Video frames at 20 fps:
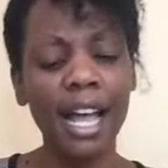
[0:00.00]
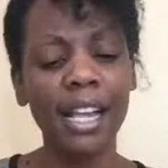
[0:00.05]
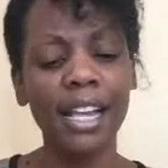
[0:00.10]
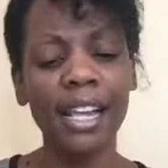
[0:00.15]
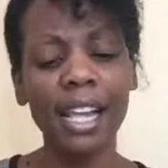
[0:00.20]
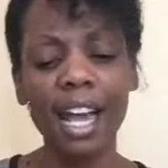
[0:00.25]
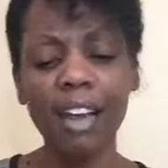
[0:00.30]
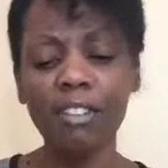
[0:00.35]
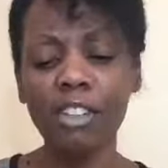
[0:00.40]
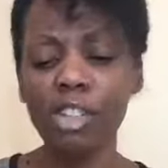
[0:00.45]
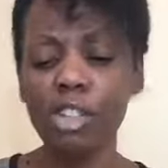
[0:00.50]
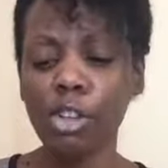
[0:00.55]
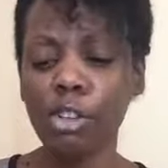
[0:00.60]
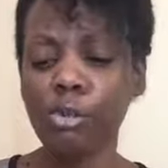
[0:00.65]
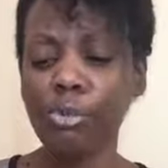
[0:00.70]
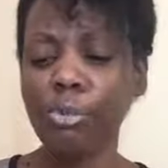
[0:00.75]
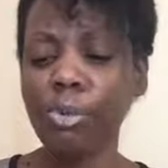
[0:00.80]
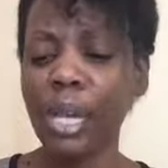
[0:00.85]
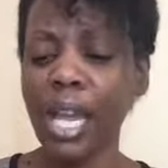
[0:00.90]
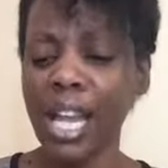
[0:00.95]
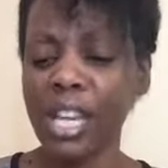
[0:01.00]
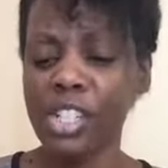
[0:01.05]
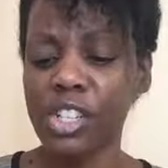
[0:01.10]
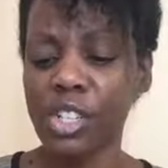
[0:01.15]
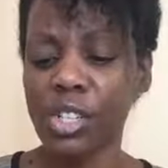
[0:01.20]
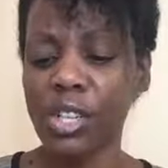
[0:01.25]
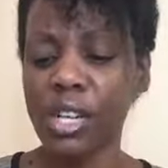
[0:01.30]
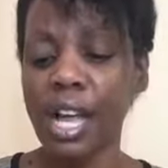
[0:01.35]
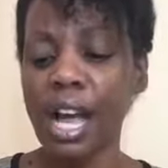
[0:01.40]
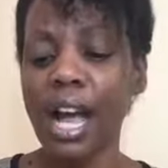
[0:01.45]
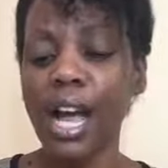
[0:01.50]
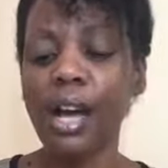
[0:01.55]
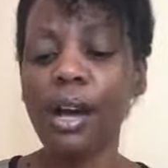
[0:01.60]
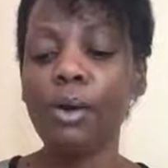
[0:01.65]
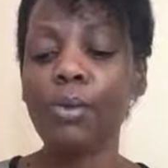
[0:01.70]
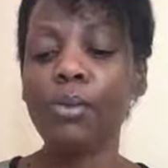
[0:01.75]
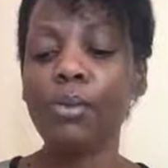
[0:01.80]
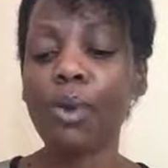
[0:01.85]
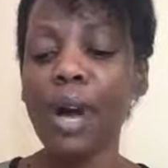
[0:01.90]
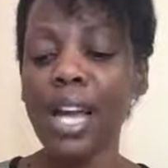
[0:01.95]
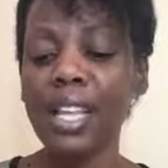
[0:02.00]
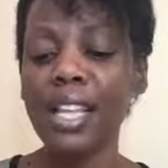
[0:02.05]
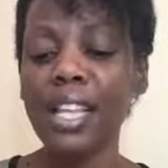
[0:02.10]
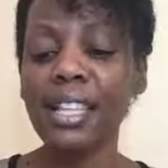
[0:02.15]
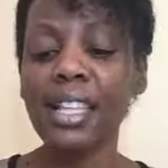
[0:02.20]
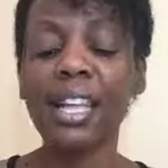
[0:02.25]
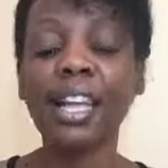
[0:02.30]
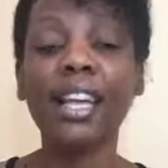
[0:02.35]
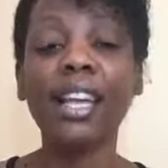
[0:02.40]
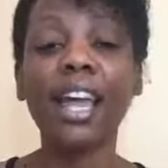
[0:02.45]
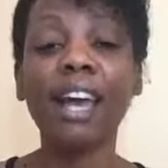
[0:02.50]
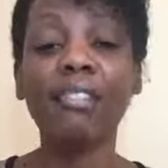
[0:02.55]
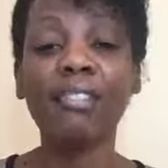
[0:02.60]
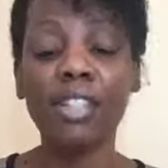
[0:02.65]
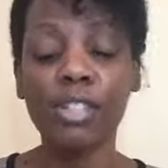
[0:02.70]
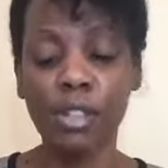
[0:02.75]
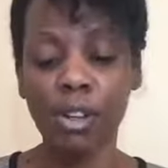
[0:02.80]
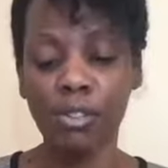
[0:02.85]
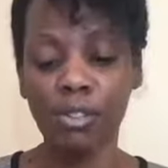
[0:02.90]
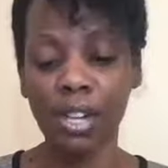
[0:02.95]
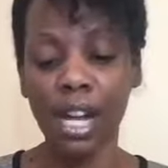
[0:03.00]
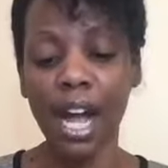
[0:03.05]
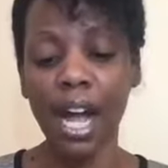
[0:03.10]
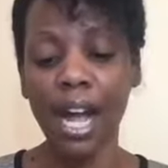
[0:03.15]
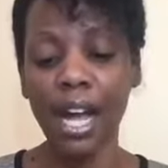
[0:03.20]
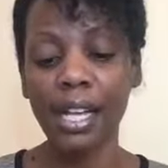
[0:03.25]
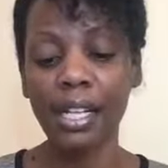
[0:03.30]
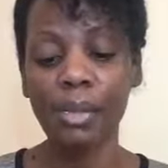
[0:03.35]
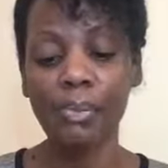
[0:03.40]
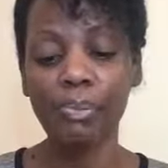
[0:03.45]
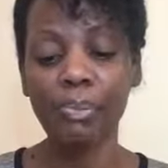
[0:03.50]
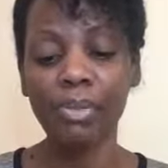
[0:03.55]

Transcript: lovers of pleasure, rather than lovers of God,